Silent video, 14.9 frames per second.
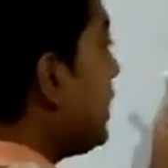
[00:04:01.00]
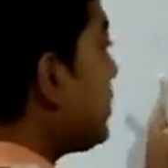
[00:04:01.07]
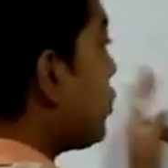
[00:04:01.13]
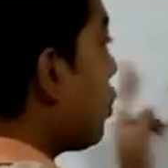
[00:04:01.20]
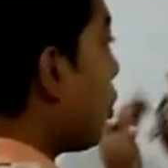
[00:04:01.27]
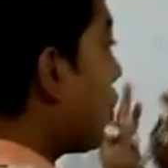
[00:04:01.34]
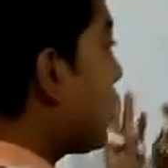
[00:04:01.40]

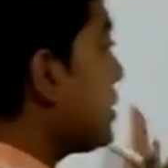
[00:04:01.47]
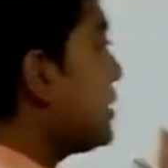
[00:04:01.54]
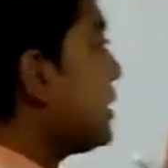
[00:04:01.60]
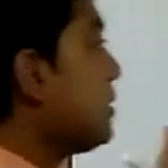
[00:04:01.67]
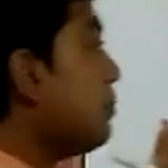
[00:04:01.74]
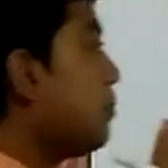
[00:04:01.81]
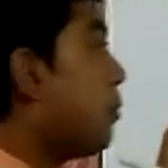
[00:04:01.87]
this
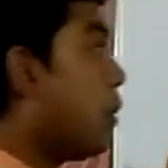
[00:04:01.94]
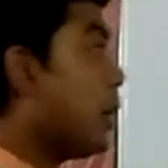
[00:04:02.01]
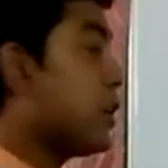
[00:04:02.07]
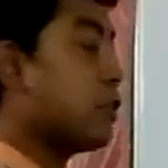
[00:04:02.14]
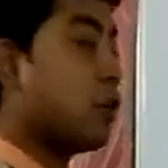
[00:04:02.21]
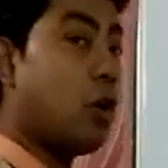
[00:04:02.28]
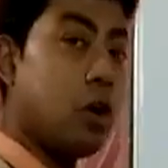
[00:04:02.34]
origin
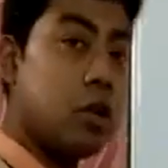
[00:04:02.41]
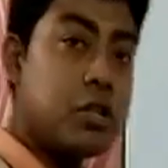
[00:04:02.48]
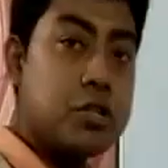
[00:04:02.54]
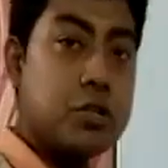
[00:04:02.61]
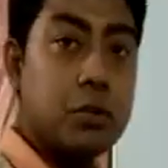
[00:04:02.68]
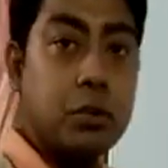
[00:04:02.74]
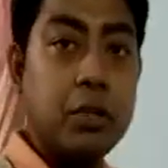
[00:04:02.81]
point
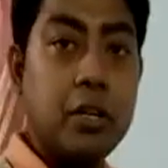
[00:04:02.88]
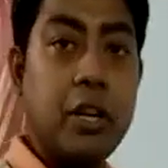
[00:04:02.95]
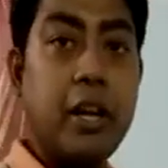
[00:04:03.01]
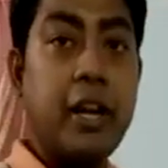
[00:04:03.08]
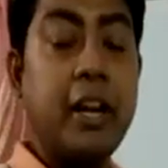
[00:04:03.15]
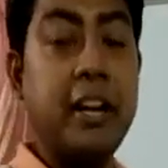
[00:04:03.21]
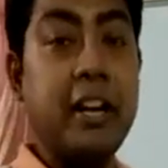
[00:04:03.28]
also
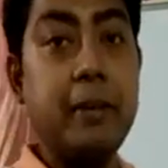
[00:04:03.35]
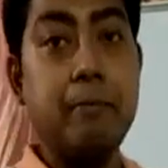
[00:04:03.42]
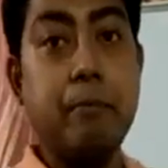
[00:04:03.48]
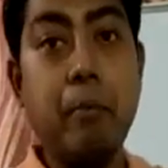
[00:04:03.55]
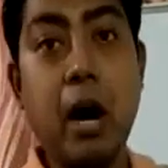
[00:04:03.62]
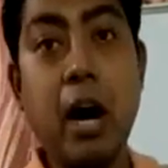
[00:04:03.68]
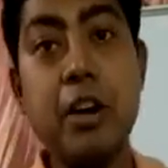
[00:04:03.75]
the
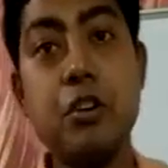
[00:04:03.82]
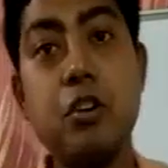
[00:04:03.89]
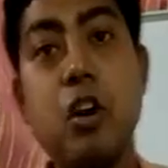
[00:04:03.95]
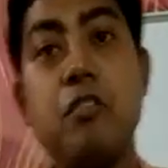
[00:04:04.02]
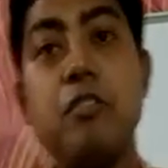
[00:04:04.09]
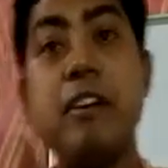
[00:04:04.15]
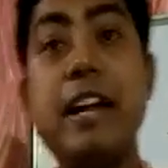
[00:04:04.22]
part
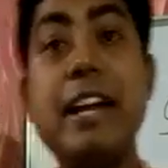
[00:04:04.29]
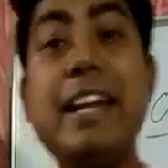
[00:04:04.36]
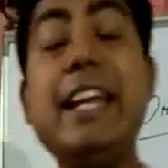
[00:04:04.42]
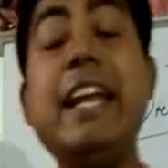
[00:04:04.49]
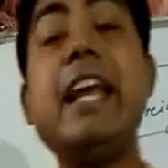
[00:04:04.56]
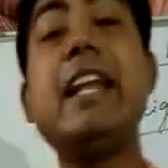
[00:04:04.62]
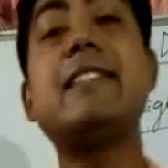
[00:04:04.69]
of
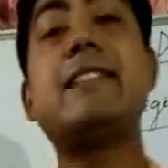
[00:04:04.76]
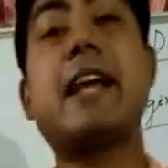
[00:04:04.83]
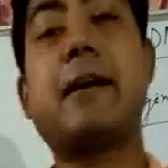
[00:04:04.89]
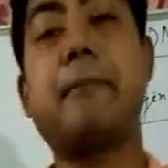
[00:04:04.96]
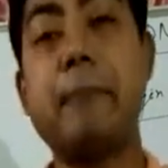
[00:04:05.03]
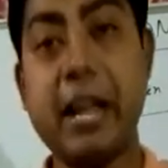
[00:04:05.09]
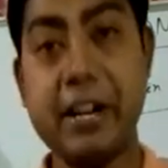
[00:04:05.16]
DNA
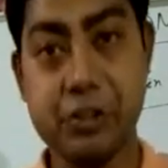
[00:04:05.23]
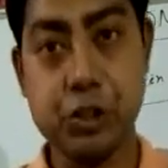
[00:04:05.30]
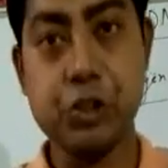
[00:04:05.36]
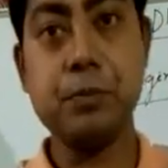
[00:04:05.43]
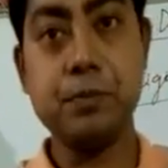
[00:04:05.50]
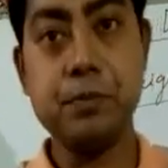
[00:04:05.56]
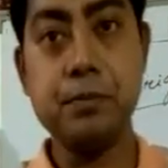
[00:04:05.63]

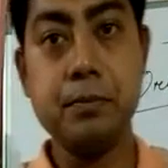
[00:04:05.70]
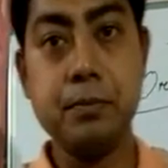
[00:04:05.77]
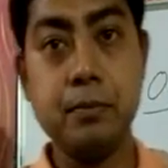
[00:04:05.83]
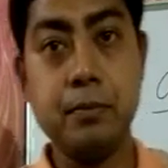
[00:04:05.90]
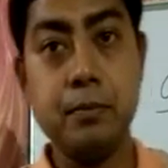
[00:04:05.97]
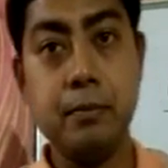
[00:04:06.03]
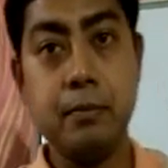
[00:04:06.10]
segment.
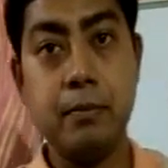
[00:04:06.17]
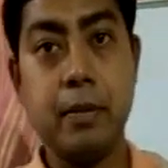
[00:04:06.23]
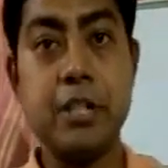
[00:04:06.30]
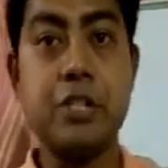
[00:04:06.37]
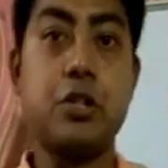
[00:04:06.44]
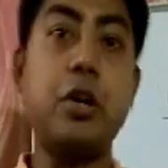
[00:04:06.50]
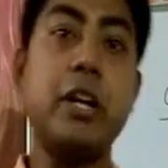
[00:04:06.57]

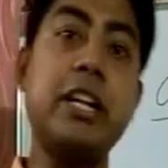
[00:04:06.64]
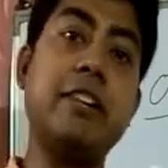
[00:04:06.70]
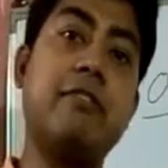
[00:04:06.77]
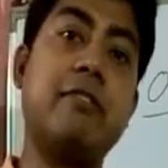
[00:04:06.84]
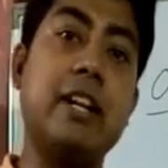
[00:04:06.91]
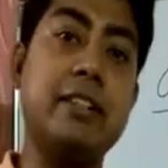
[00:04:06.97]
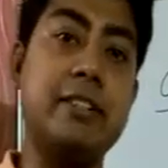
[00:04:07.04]
It is not a
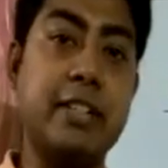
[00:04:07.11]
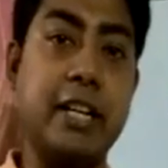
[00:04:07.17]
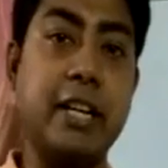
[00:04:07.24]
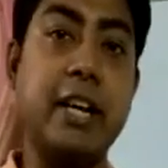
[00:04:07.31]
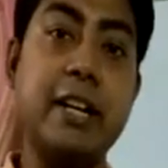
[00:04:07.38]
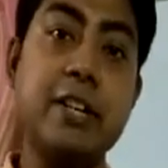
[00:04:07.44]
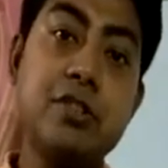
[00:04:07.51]
different
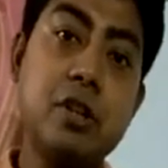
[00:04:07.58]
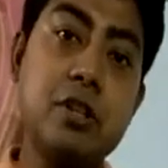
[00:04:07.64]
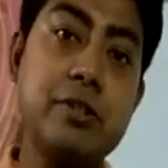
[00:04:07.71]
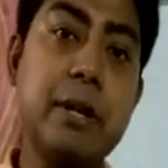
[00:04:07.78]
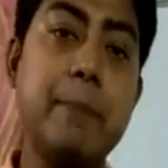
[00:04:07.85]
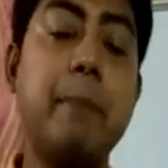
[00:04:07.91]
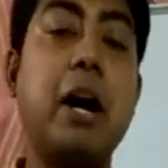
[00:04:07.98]
thing. It is
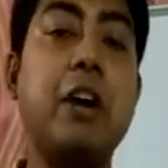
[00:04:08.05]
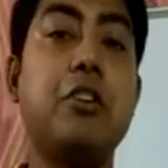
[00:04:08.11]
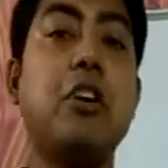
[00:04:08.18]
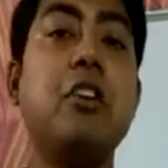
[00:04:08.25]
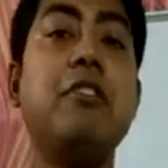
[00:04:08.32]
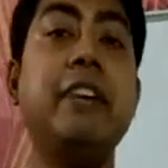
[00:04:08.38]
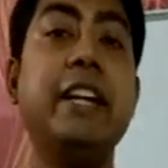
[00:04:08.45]
also a
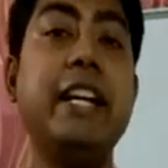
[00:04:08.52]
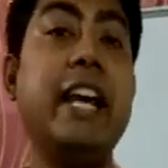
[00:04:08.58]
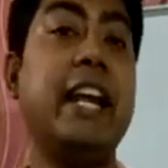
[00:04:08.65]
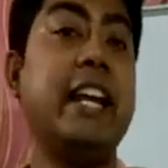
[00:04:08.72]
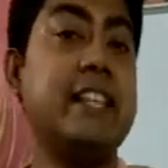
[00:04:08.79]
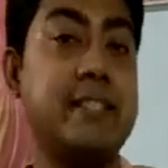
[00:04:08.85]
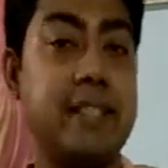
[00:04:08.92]
part of
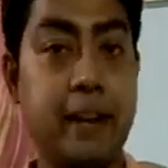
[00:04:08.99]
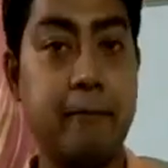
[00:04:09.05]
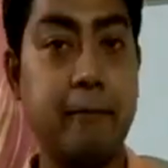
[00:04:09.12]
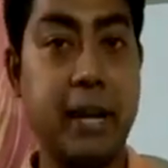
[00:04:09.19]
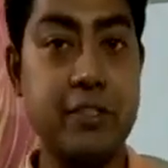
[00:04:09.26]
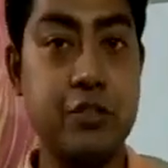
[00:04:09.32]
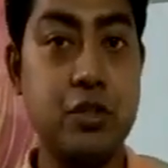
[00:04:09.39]
DNA
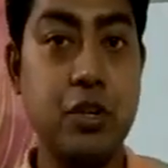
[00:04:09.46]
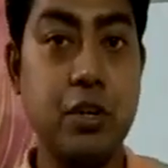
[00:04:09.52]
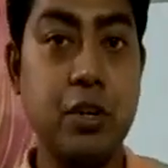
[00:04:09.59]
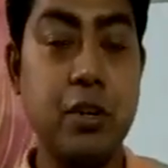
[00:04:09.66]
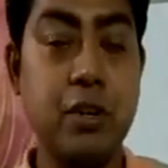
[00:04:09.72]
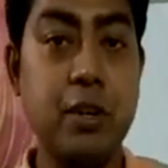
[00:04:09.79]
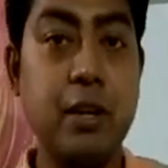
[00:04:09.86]
segments.
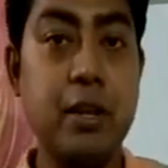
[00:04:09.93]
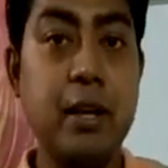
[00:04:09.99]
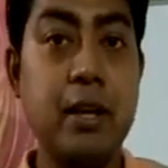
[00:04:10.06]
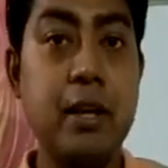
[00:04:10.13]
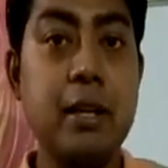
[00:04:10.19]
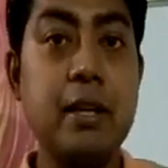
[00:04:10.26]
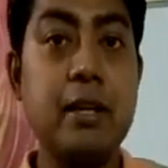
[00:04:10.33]

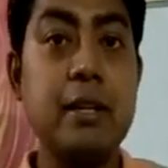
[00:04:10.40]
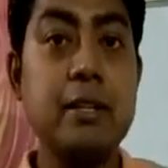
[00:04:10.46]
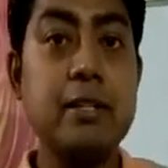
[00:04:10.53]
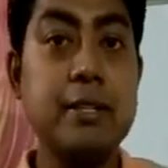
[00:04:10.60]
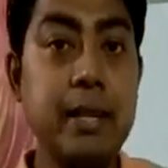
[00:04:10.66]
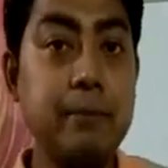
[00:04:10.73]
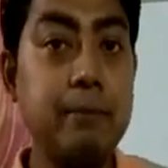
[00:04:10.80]

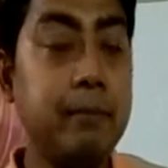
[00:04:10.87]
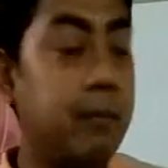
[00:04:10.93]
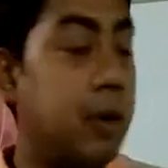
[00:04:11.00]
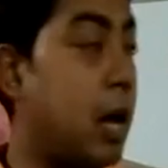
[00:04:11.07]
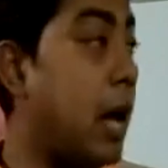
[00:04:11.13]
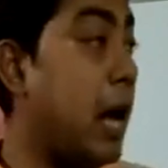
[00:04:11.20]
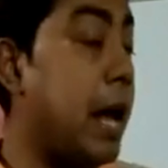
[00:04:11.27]

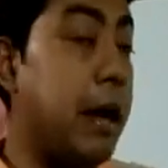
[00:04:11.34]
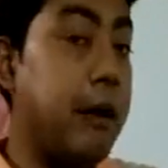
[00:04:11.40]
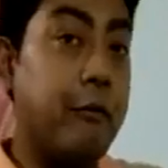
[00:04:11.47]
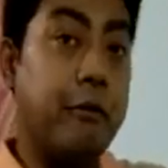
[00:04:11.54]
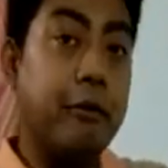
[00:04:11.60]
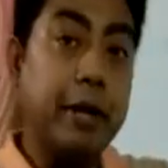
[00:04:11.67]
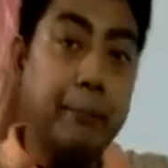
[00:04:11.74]
Some
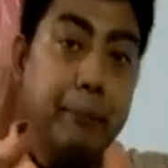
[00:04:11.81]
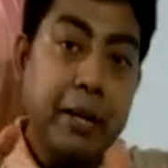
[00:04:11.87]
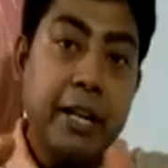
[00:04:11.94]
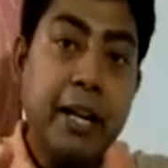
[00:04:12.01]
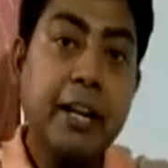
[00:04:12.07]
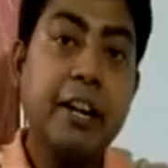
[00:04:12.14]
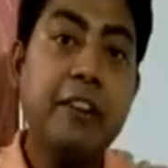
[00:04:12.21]

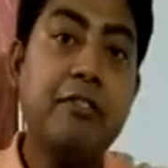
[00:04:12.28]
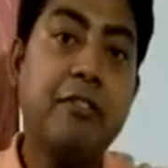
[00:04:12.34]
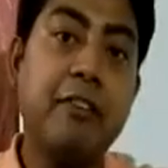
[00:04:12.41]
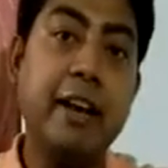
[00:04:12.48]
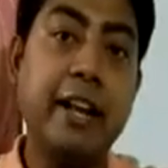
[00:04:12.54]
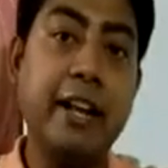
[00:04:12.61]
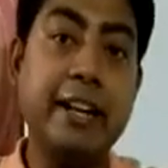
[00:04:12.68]

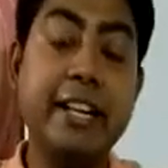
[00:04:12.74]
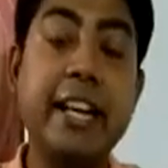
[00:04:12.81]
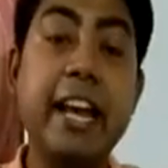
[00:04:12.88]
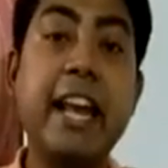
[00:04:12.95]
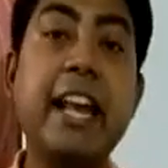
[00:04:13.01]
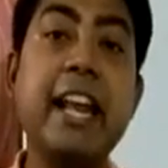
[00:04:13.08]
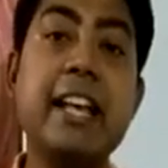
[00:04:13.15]
repetitive
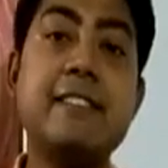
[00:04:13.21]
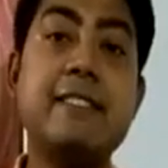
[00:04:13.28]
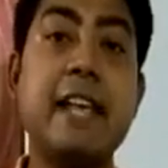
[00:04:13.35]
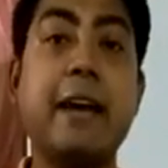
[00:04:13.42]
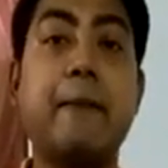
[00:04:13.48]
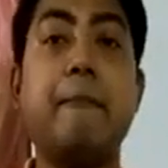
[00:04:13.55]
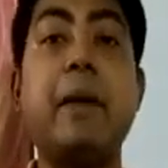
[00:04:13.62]
DNA
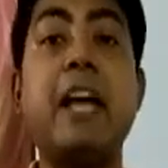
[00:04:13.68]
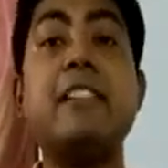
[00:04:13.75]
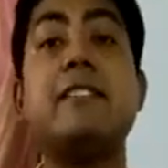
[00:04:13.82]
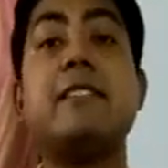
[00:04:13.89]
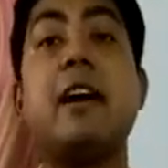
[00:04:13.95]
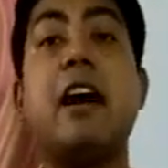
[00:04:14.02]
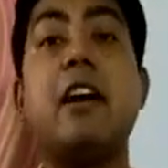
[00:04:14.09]

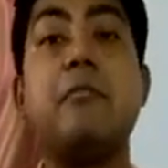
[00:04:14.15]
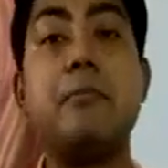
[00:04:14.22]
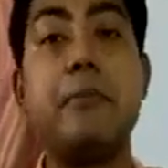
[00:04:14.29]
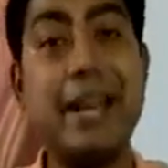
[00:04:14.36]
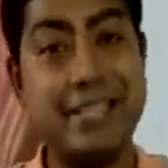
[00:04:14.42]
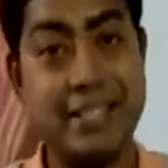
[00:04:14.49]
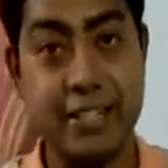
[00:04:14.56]
segments are
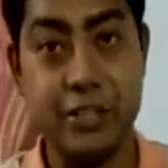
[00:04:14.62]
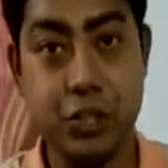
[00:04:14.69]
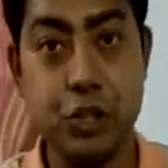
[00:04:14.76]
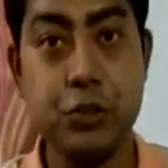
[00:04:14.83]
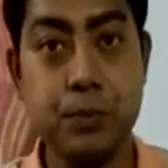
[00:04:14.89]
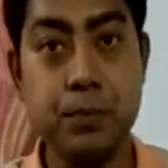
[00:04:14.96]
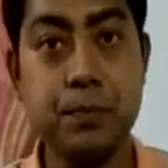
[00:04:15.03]

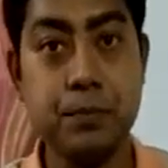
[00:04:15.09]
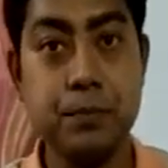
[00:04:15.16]
present.